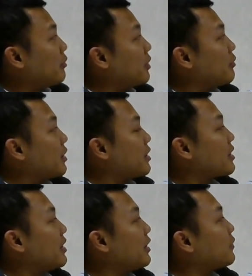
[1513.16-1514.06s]
we just
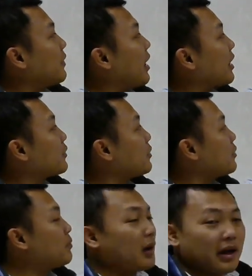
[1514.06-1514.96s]
need to find
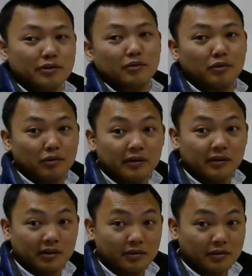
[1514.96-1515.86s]
two partial
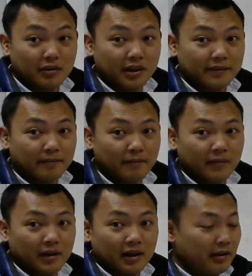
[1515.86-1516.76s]
derivatives, right?
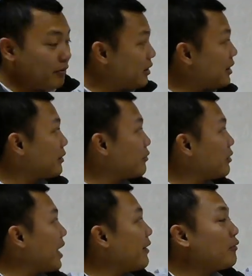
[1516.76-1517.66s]

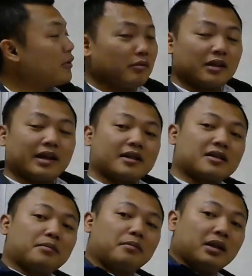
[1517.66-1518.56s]
We can
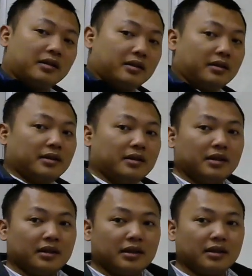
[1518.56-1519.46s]
split
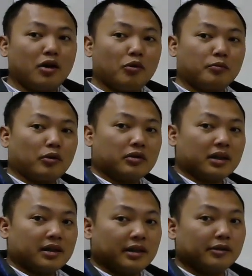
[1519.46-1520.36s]
the whole
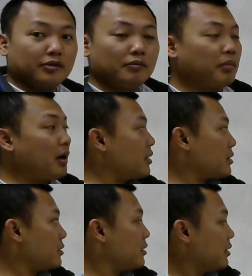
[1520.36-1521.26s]
process into
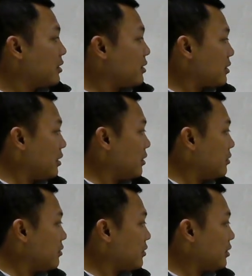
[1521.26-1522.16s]
parts.
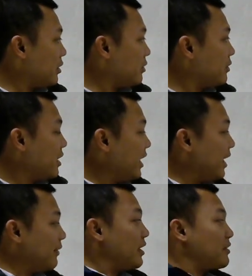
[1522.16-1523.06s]
So
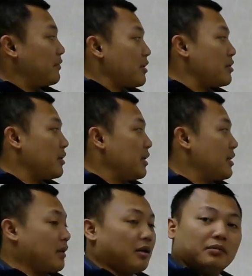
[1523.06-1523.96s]
if this function
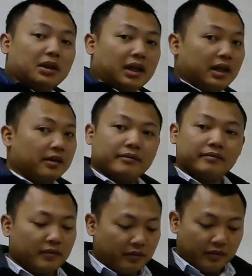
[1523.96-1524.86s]
is complicated,
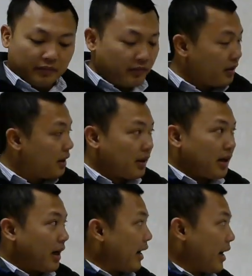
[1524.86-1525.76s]

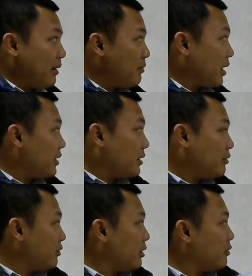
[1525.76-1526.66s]
I bet
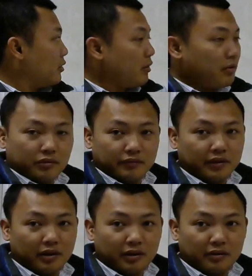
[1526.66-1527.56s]
we would do
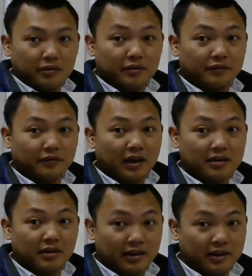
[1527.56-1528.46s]

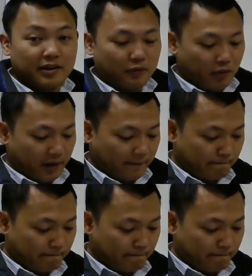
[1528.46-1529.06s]
faster in this way.